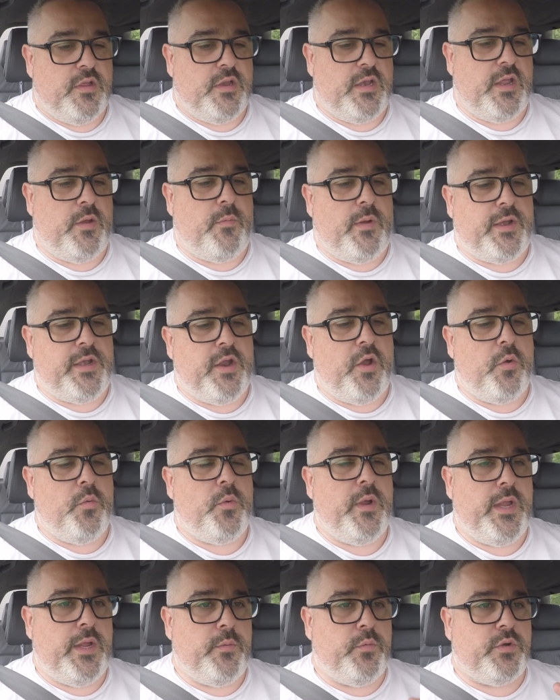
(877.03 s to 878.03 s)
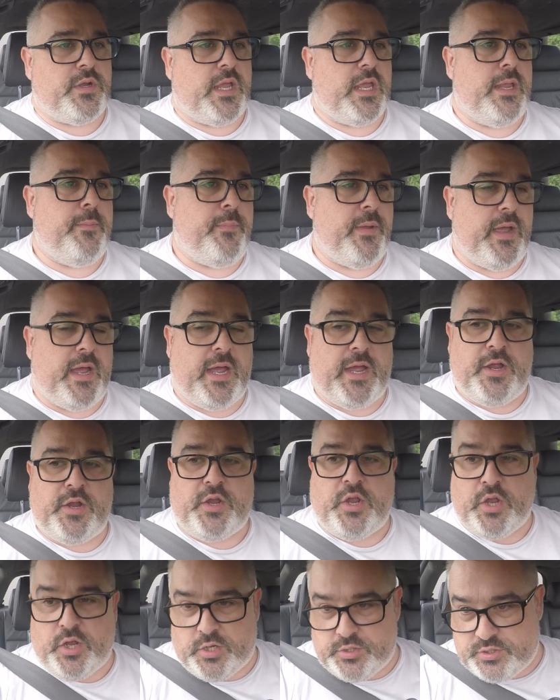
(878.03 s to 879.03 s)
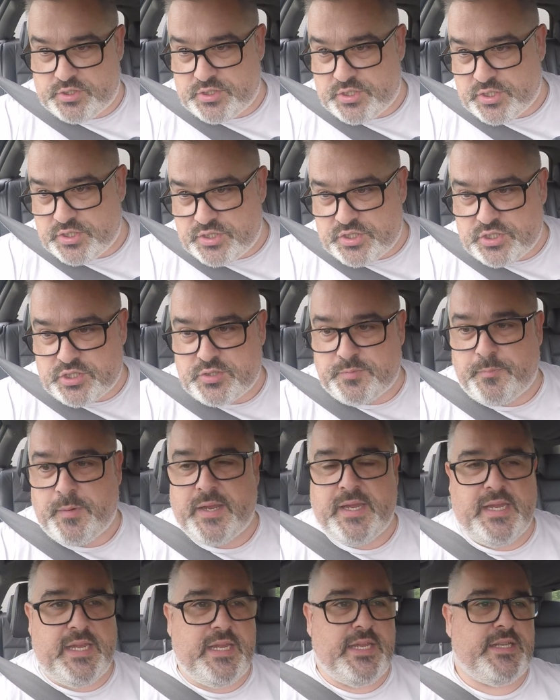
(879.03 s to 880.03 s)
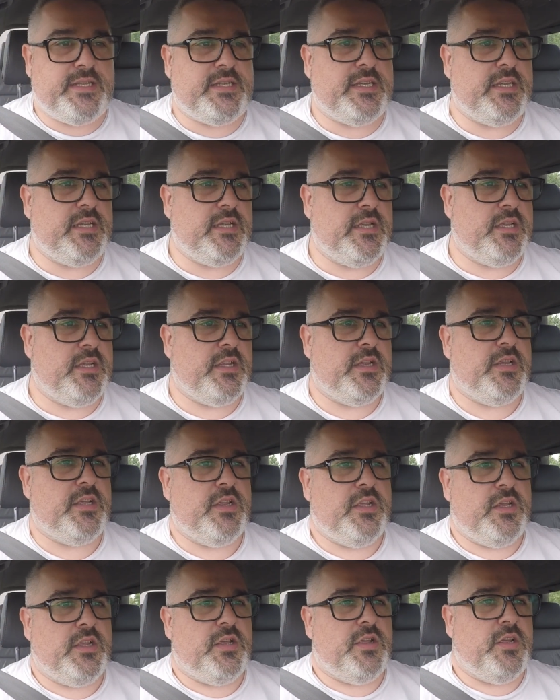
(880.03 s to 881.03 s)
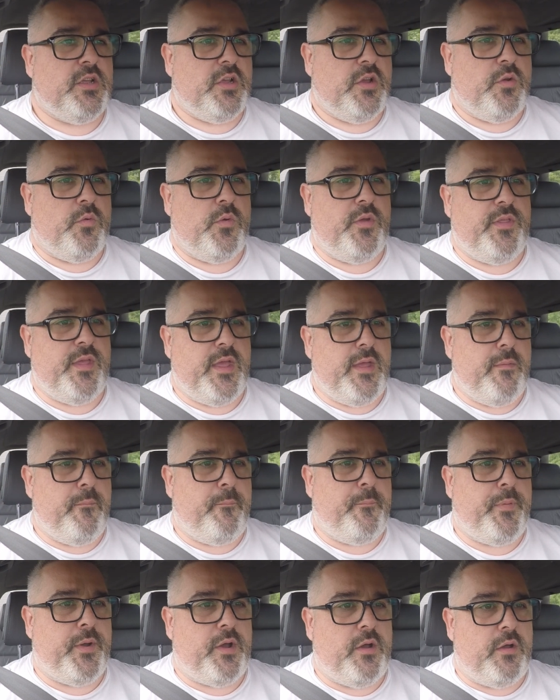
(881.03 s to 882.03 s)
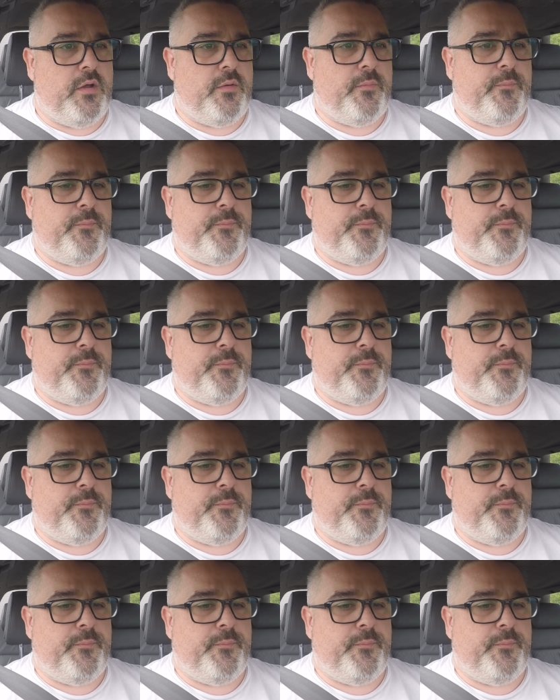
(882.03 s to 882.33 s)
Now I know it will keep it at a constant speed with it, but